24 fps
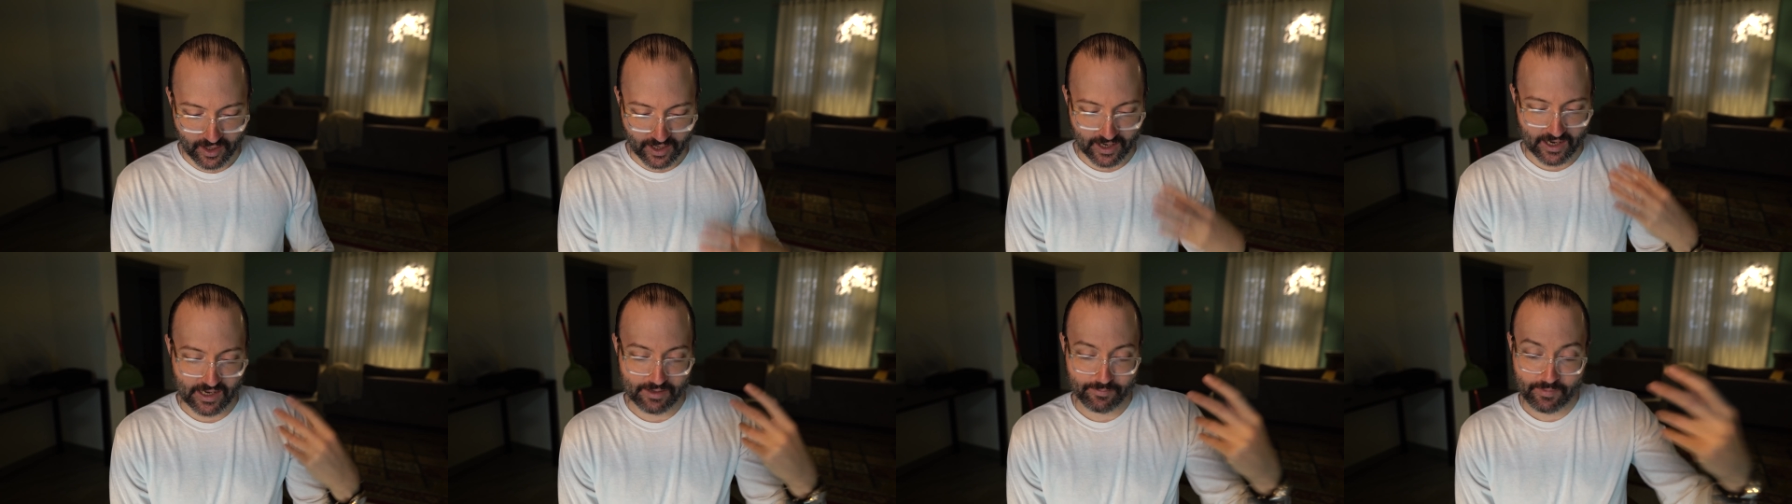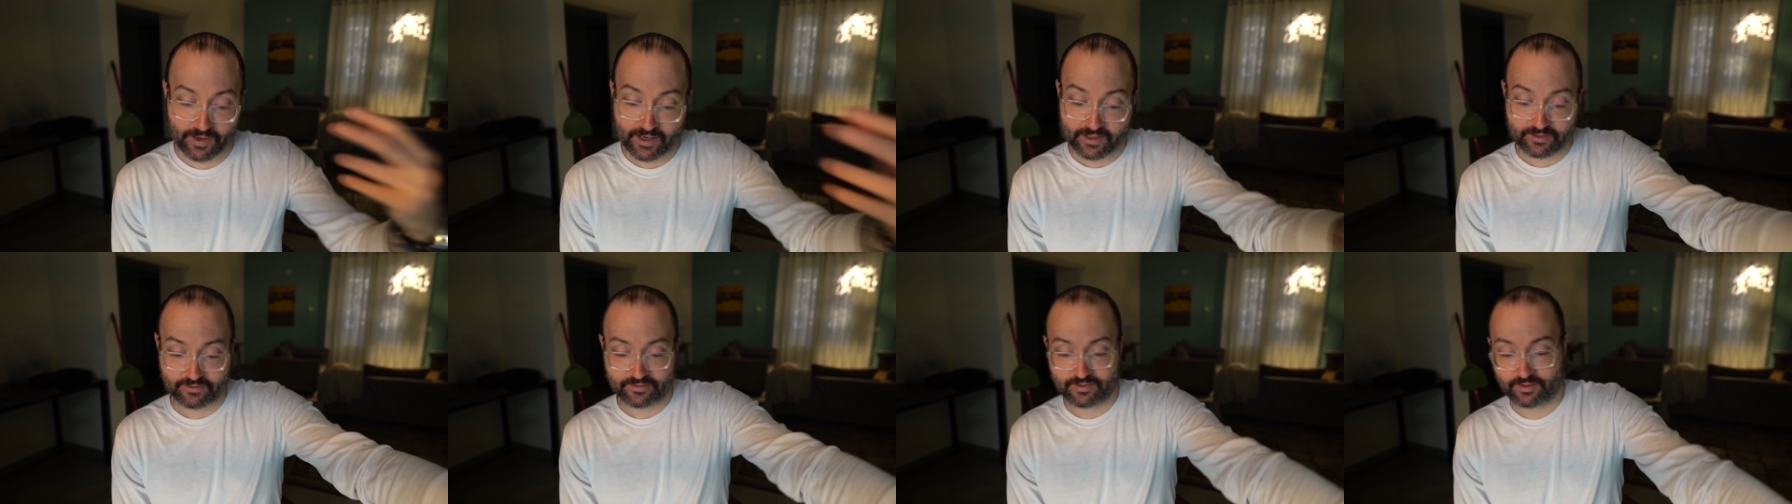I
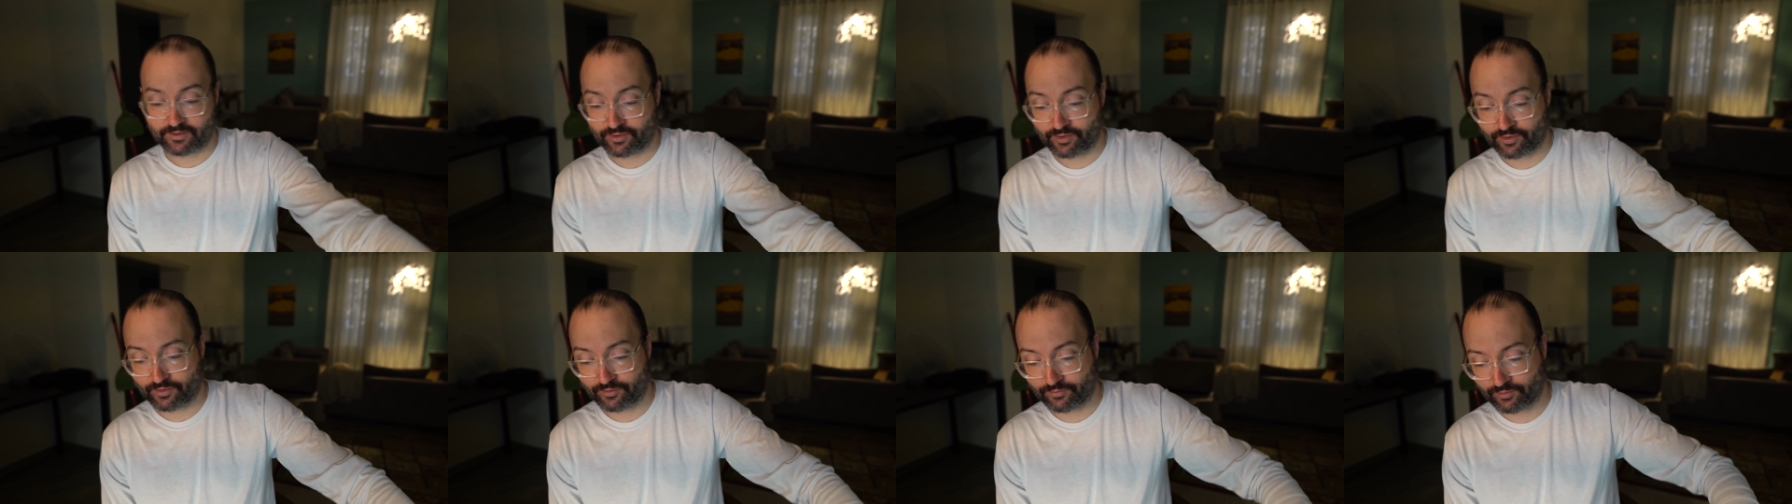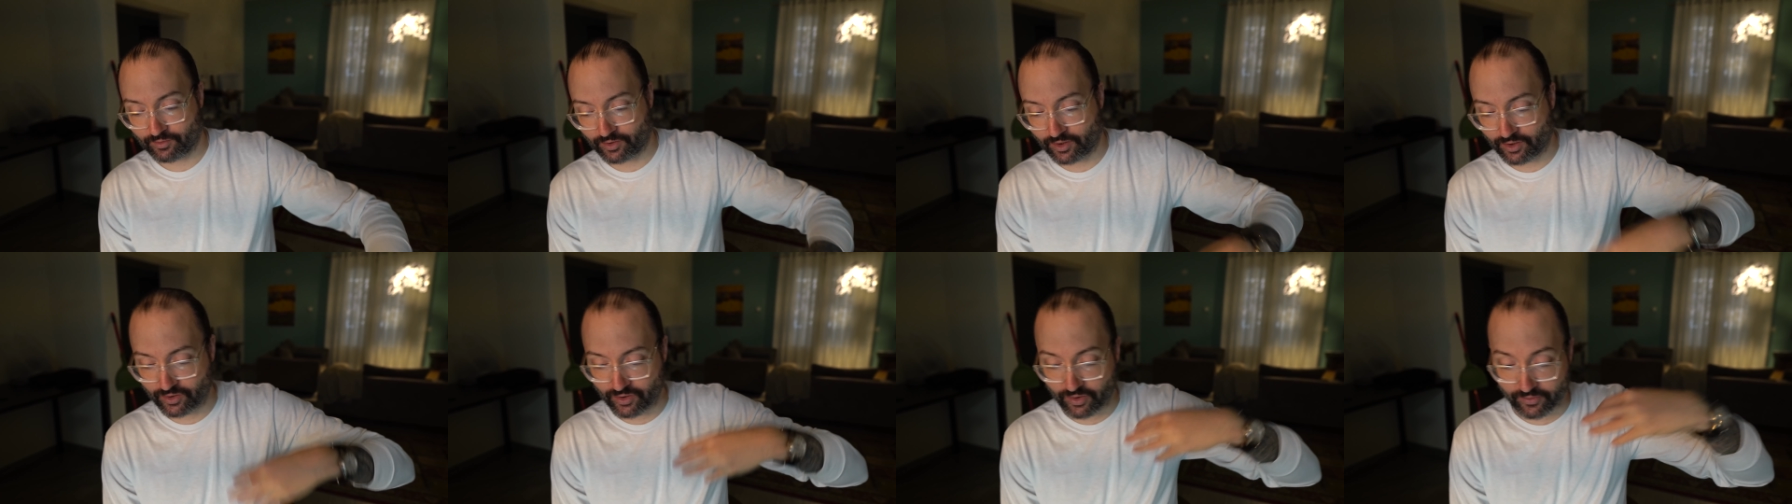might tend
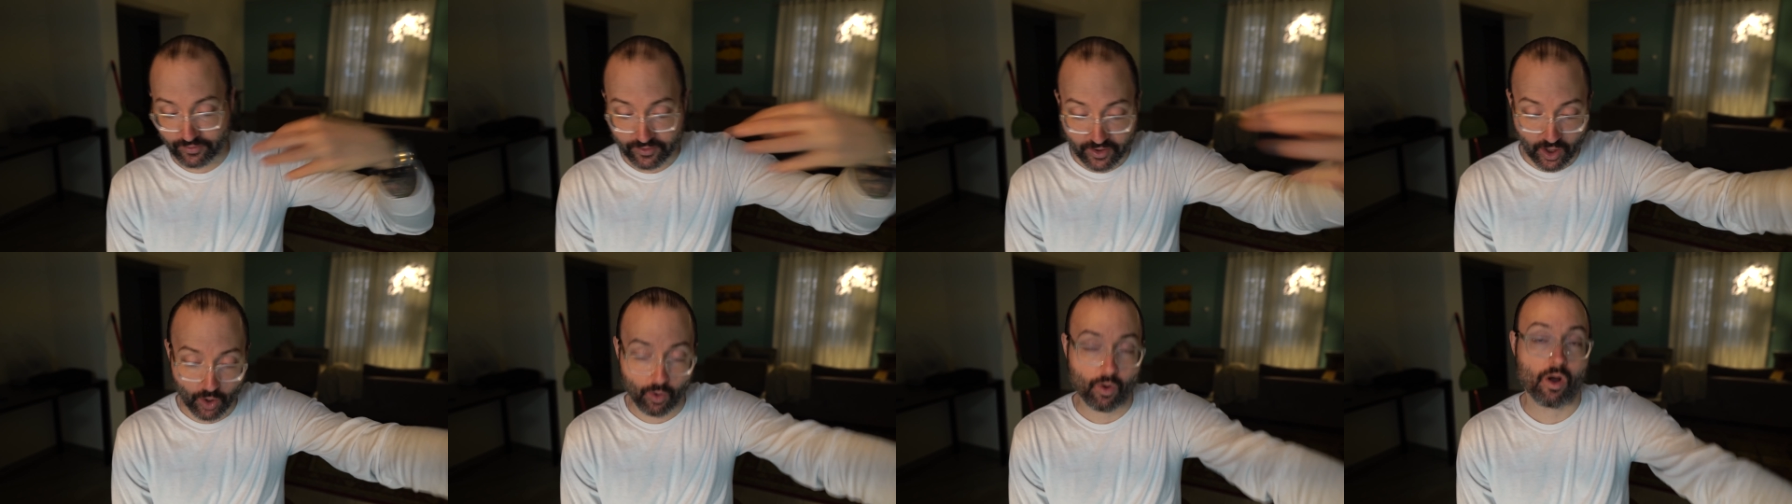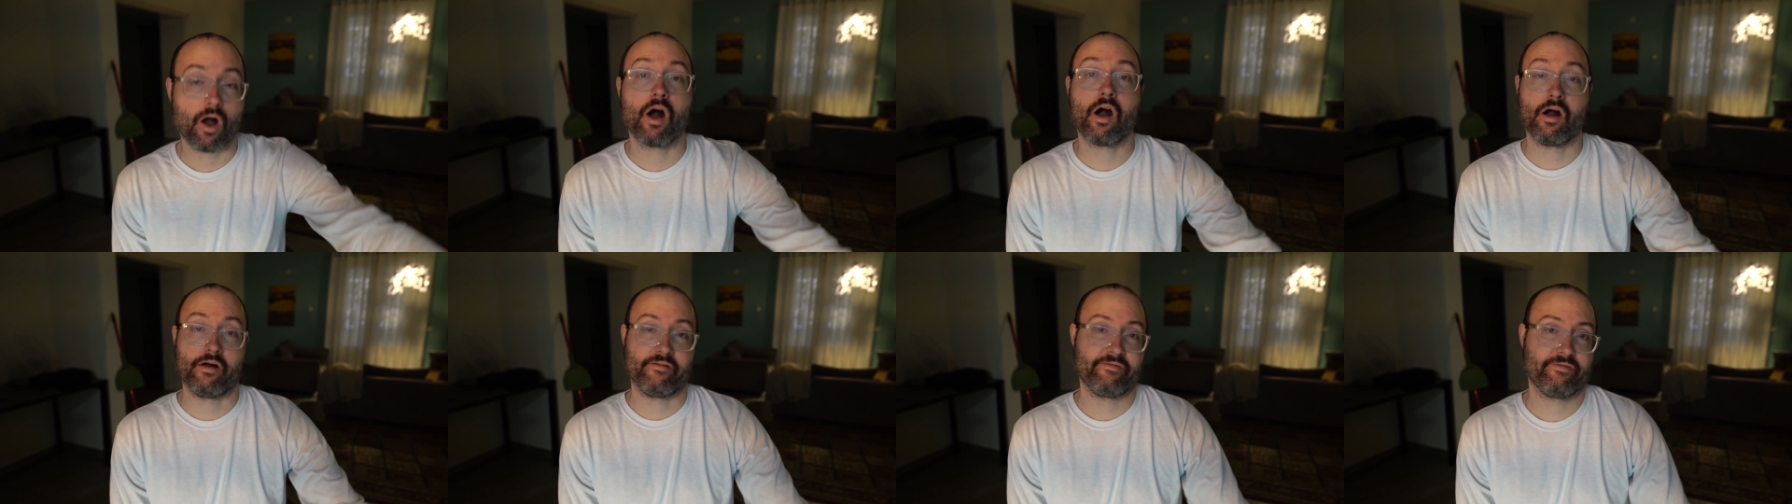to just go
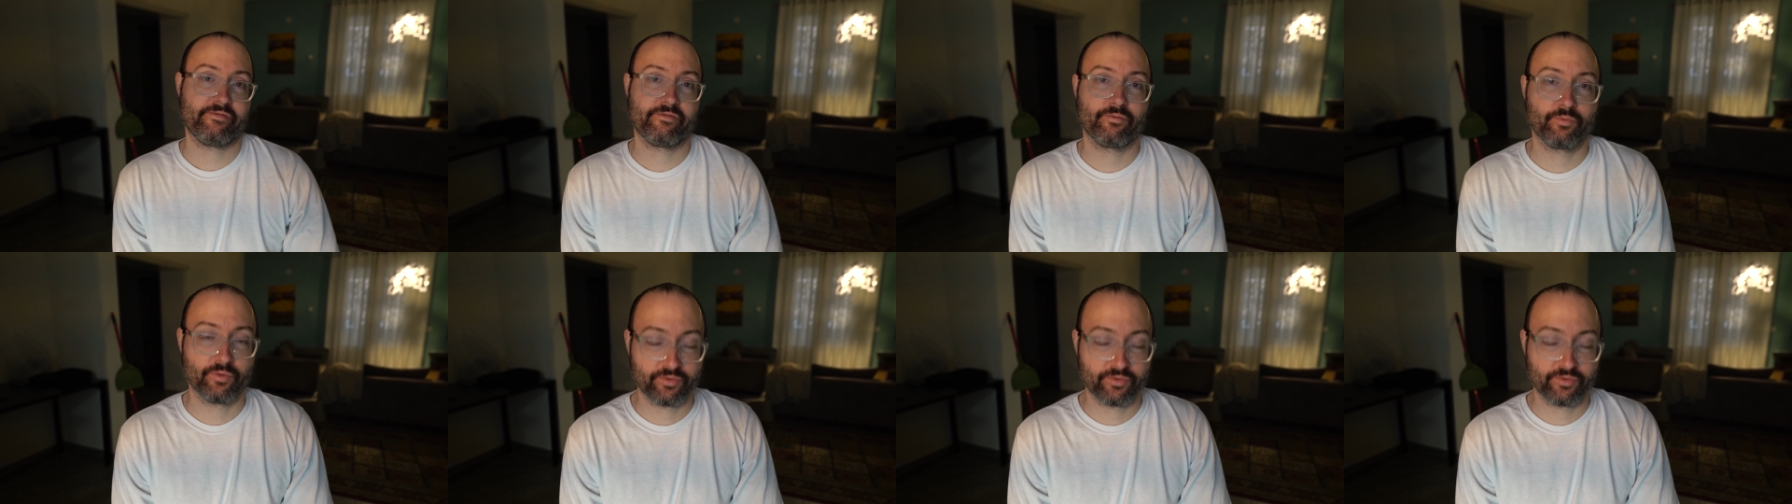off